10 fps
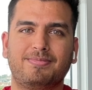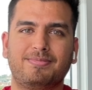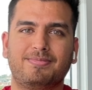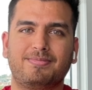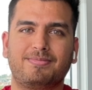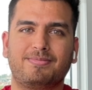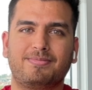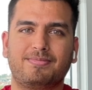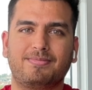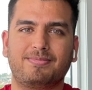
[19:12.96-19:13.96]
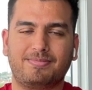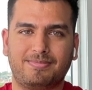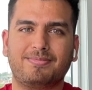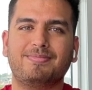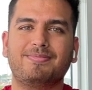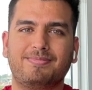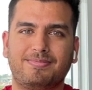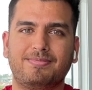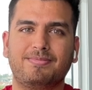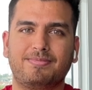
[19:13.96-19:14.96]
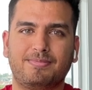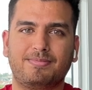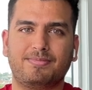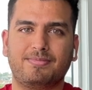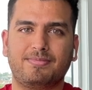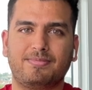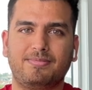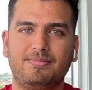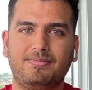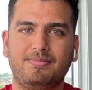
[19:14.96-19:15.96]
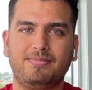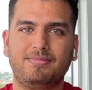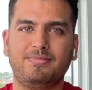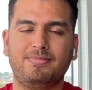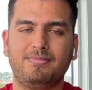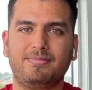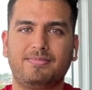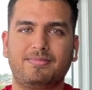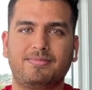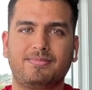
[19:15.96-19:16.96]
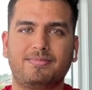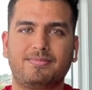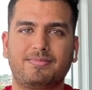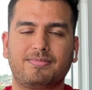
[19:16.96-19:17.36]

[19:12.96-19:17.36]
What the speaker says: No words are spoken by the person on screen.